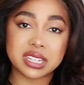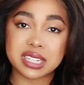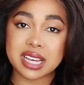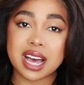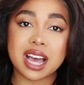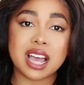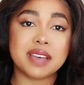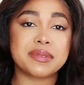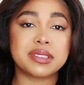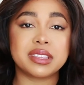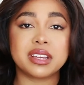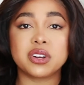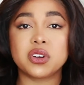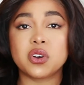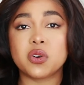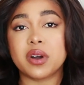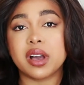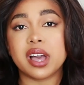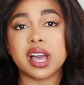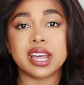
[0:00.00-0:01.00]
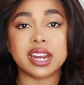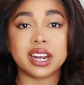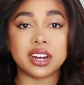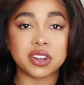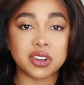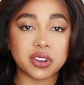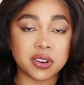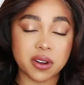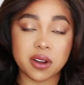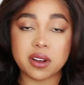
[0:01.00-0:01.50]
time and then go ahead
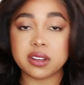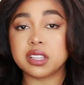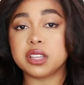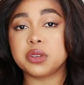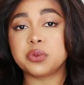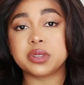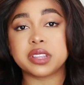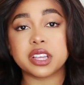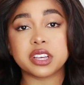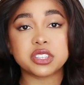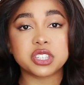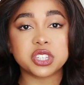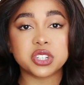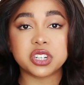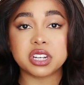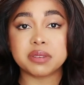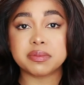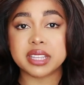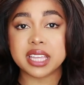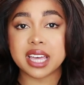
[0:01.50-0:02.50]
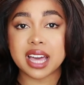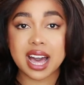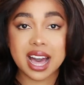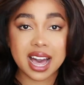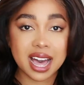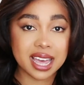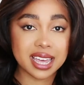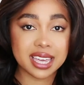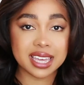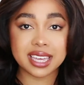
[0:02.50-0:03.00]
and curl it with extremely
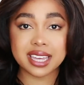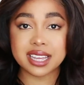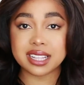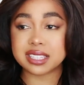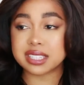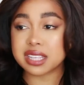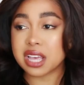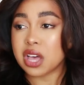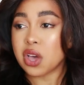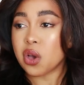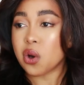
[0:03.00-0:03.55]
high heats